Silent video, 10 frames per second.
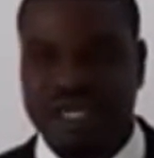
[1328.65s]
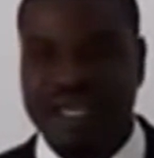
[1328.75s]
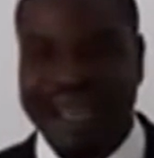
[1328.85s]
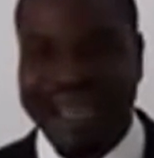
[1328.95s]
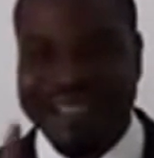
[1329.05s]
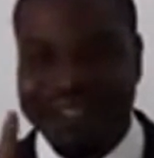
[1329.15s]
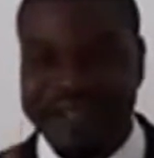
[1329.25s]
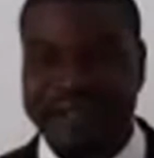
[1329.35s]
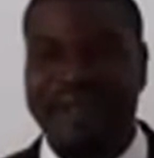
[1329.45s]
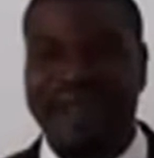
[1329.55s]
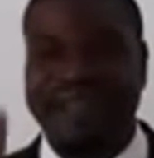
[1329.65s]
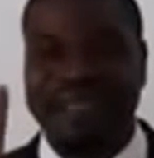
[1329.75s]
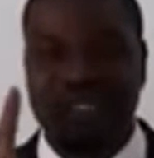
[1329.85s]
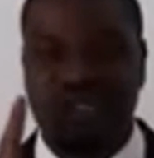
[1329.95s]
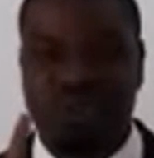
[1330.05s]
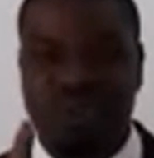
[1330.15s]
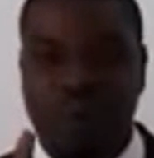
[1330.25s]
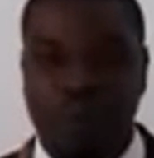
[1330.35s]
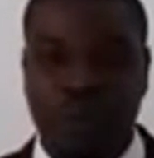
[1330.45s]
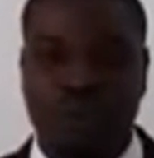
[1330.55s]
In Nigeria, there should be
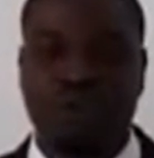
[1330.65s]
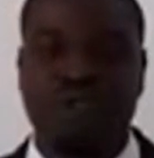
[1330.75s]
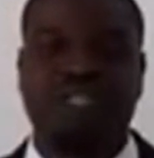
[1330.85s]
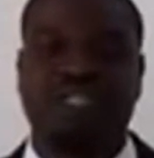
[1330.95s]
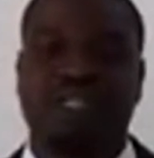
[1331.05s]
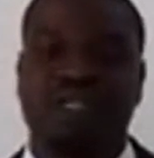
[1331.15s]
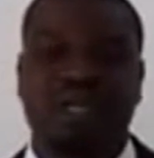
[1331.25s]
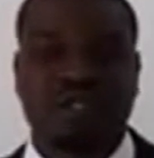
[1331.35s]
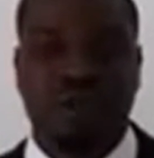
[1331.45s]
opportunity